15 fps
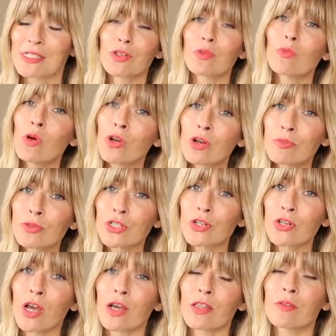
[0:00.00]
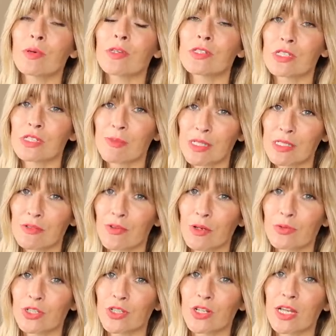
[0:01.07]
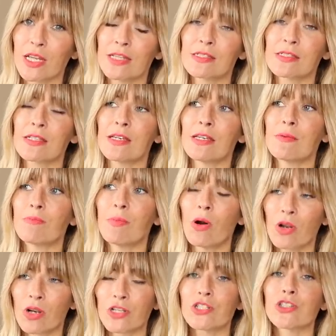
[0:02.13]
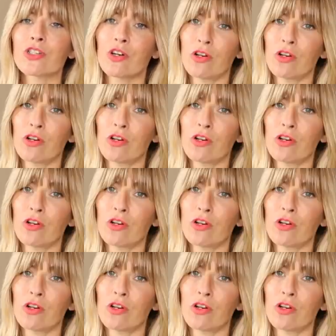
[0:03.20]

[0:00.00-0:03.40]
So one option and the most expensive option is the polished